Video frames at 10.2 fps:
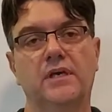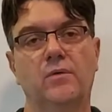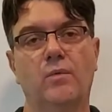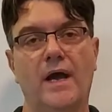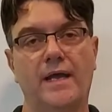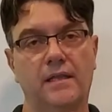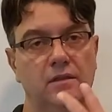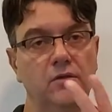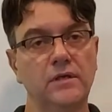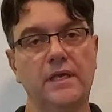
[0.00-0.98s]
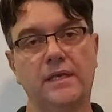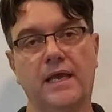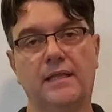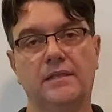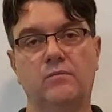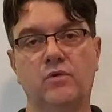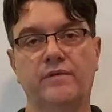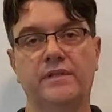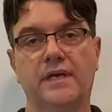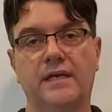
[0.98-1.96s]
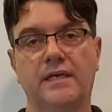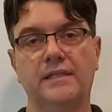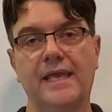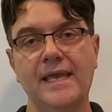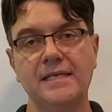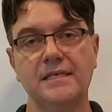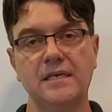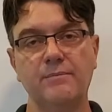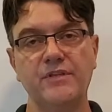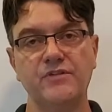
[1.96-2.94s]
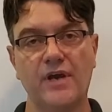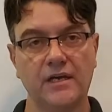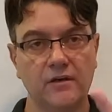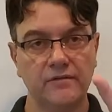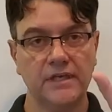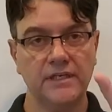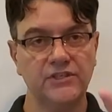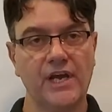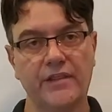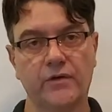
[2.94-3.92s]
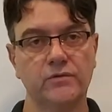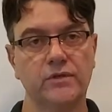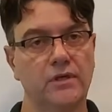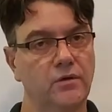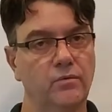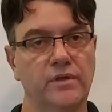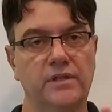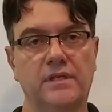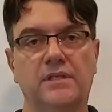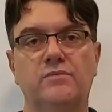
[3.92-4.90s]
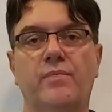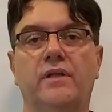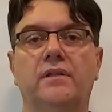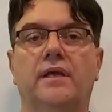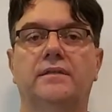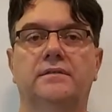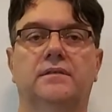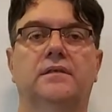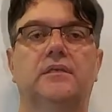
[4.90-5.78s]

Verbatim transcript: while looking at the moving target and keeping track of the shadows within the spotlights.